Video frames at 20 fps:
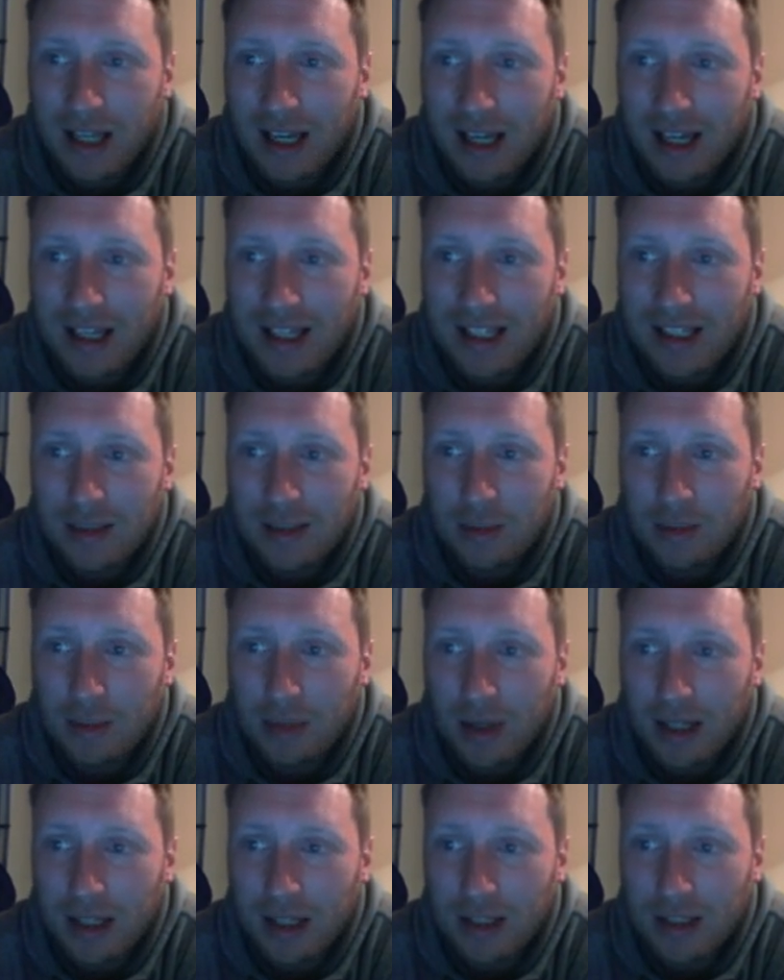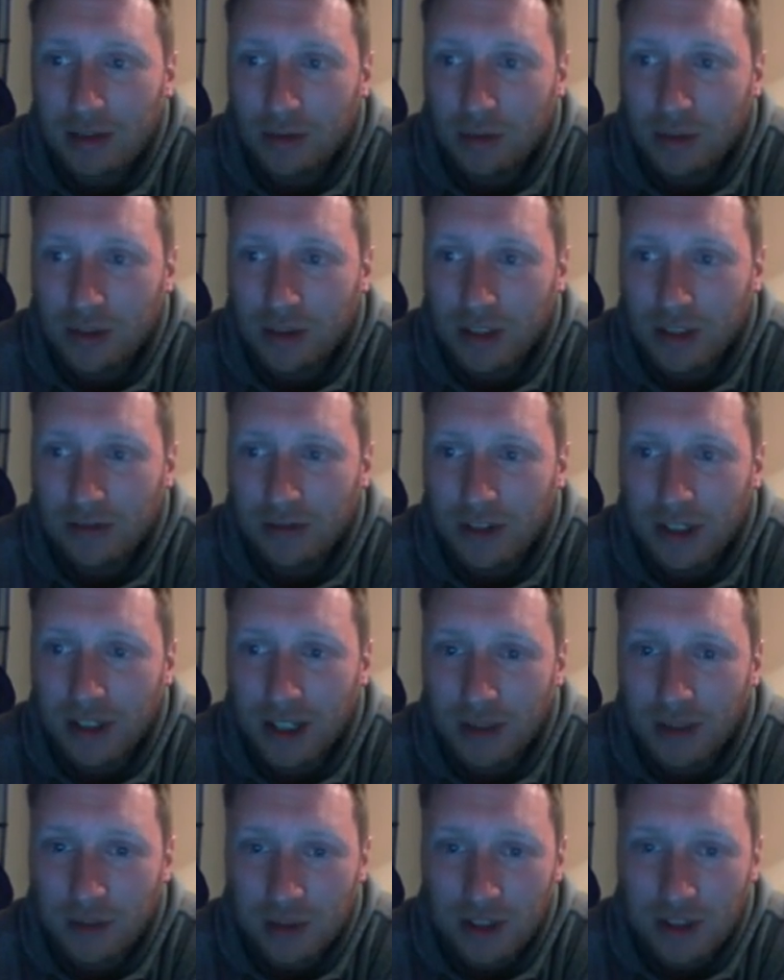and he's played almost every
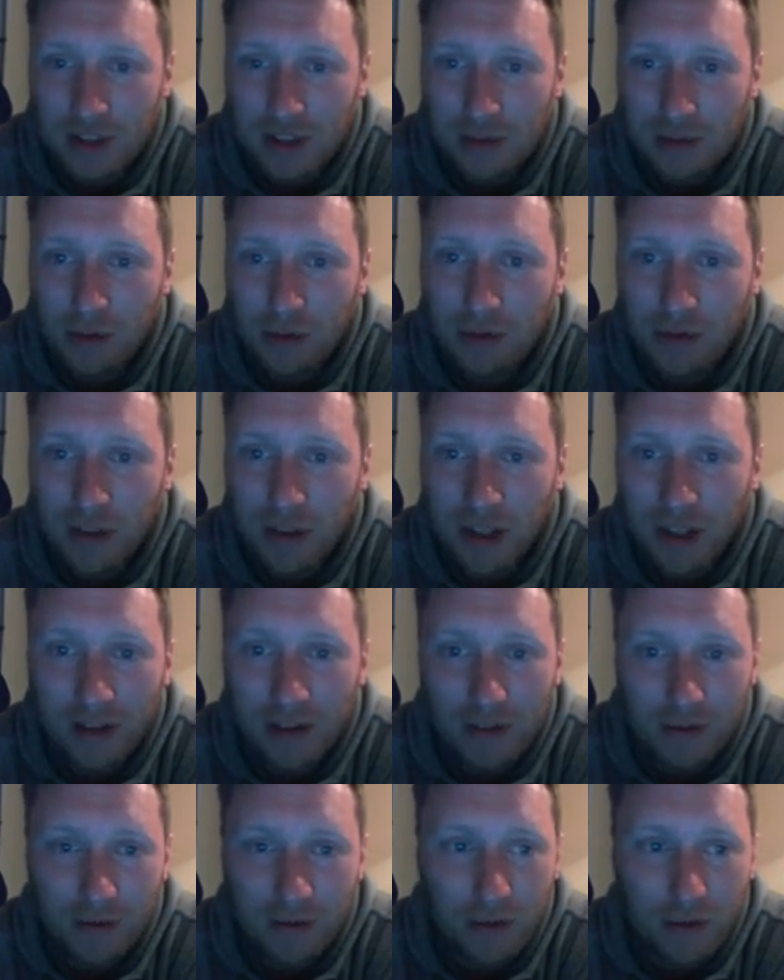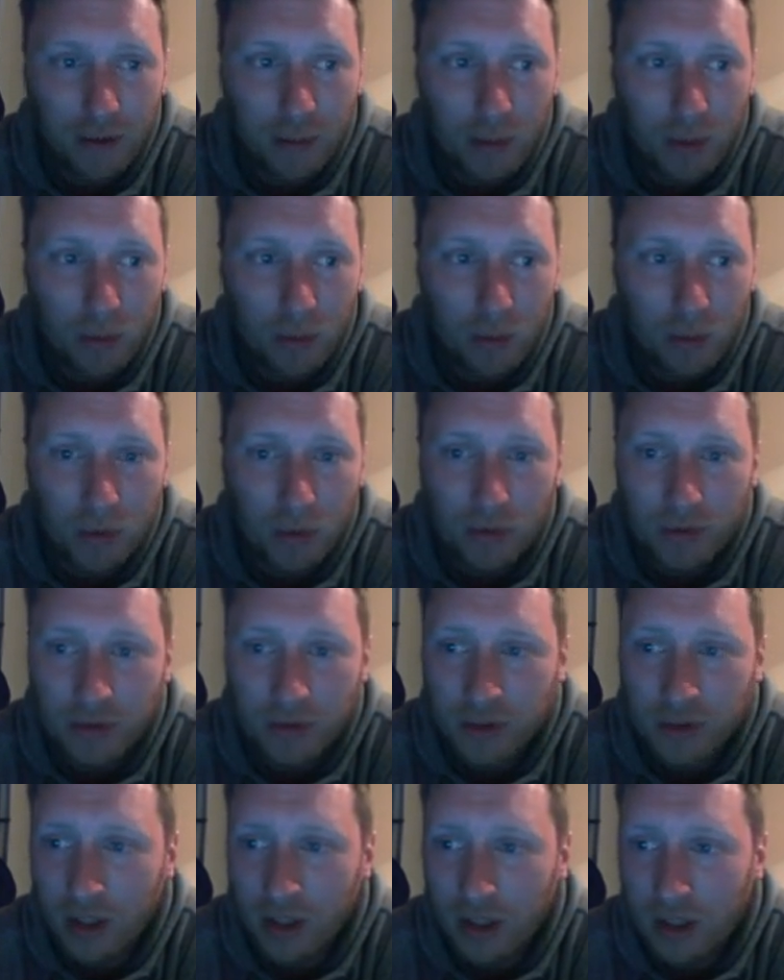game since he moved there from
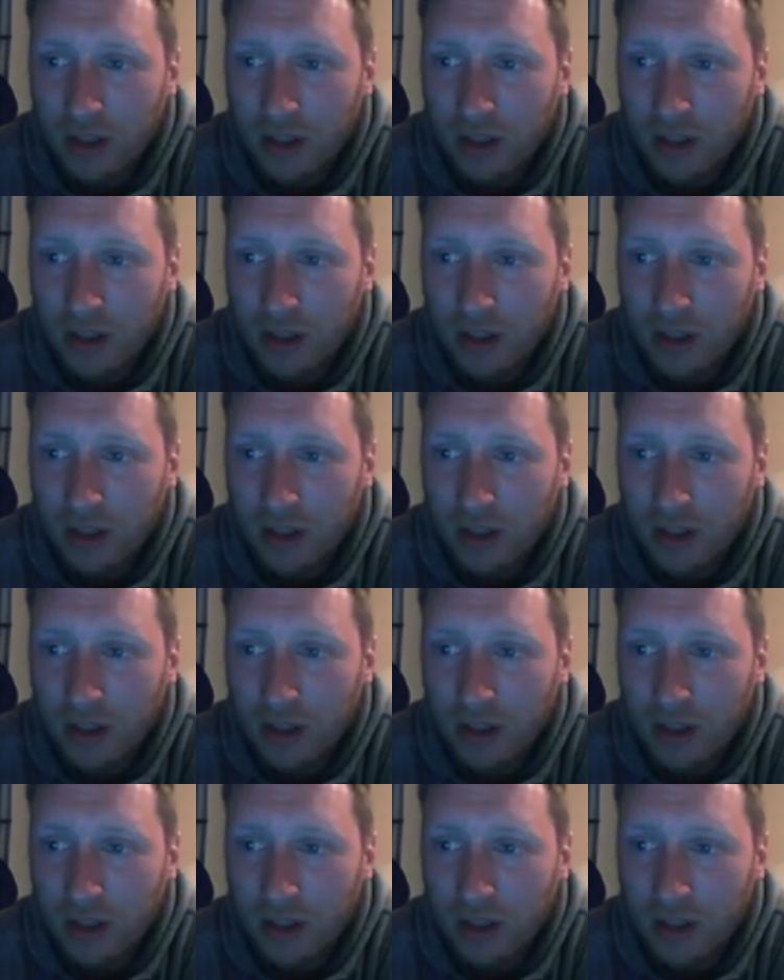Wolves.